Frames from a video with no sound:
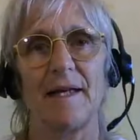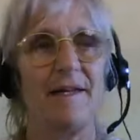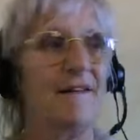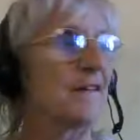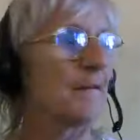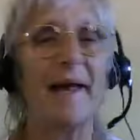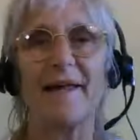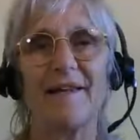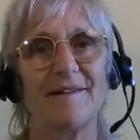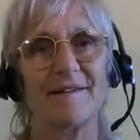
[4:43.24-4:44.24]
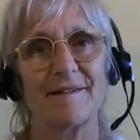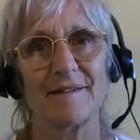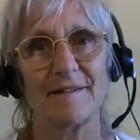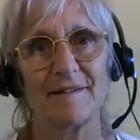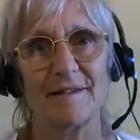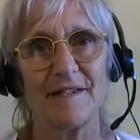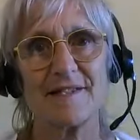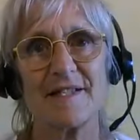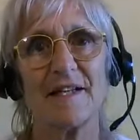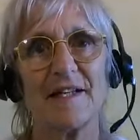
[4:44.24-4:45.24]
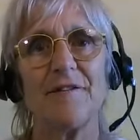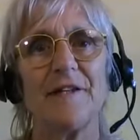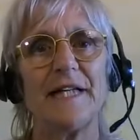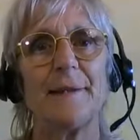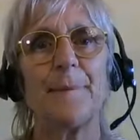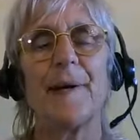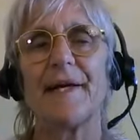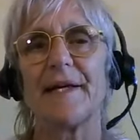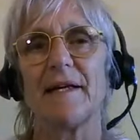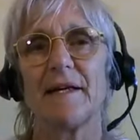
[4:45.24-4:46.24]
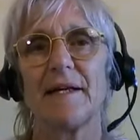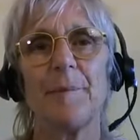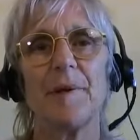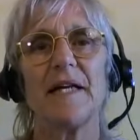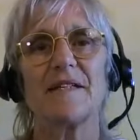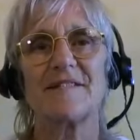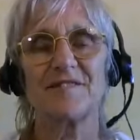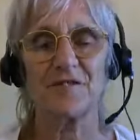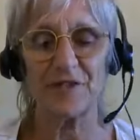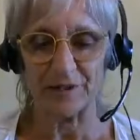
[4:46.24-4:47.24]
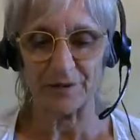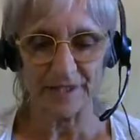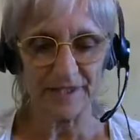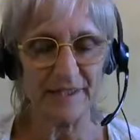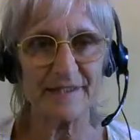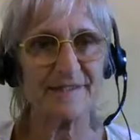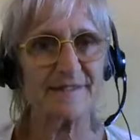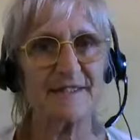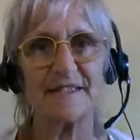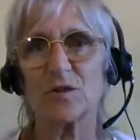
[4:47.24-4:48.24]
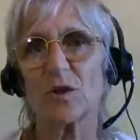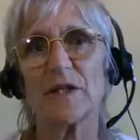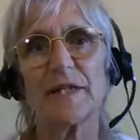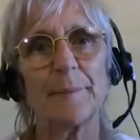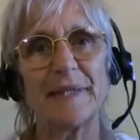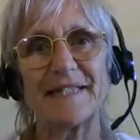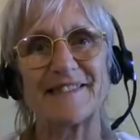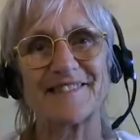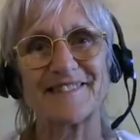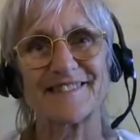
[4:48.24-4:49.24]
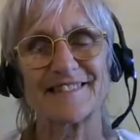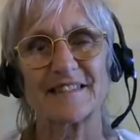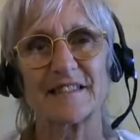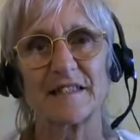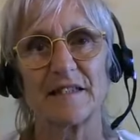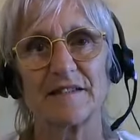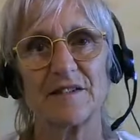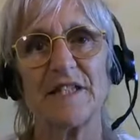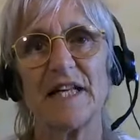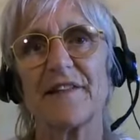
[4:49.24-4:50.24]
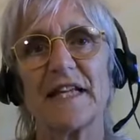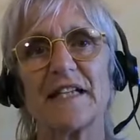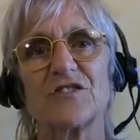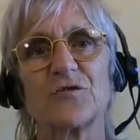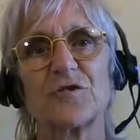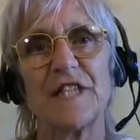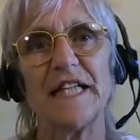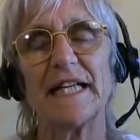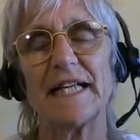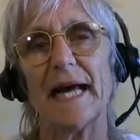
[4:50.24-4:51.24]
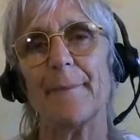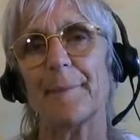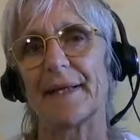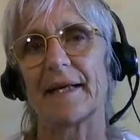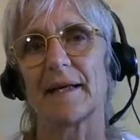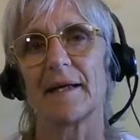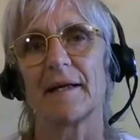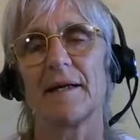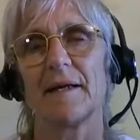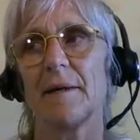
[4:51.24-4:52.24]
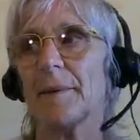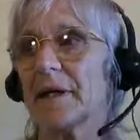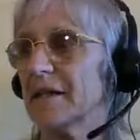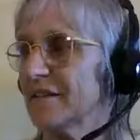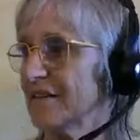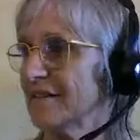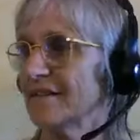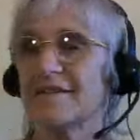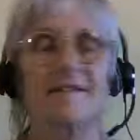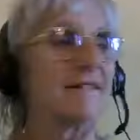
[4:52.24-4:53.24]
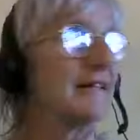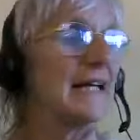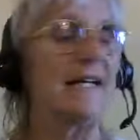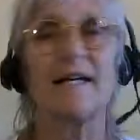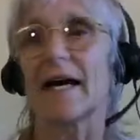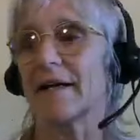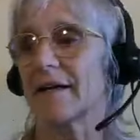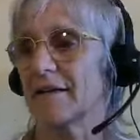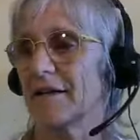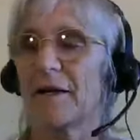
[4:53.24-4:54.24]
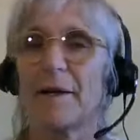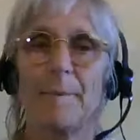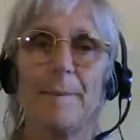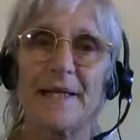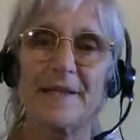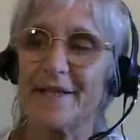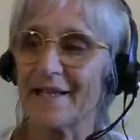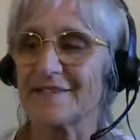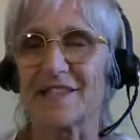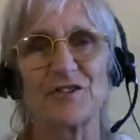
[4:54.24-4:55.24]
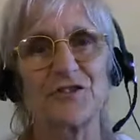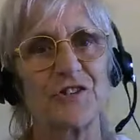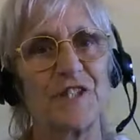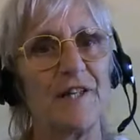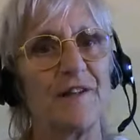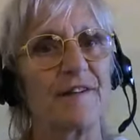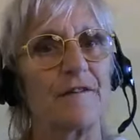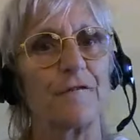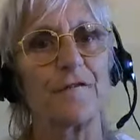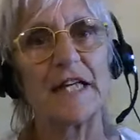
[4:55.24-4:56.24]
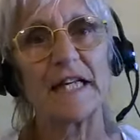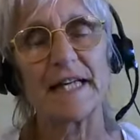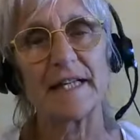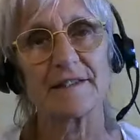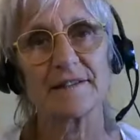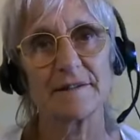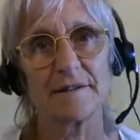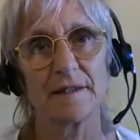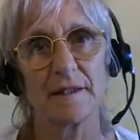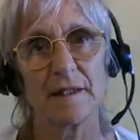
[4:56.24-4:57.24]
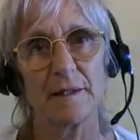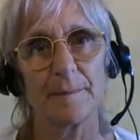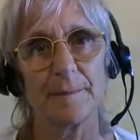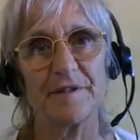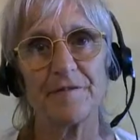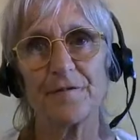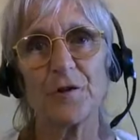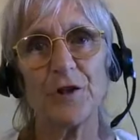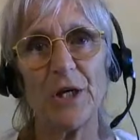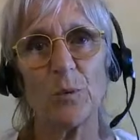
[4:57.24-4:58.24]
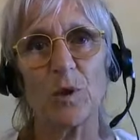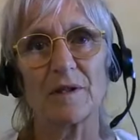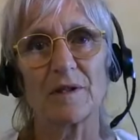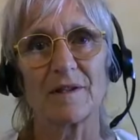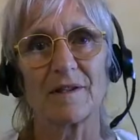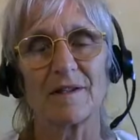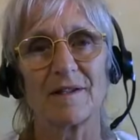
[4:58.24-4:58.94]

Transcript: in space. It's not even in the body. The body isn't real. It's, it's all an appearance. So nothing is really happening, but it's seen like buildings and streets and feelings, but for no one.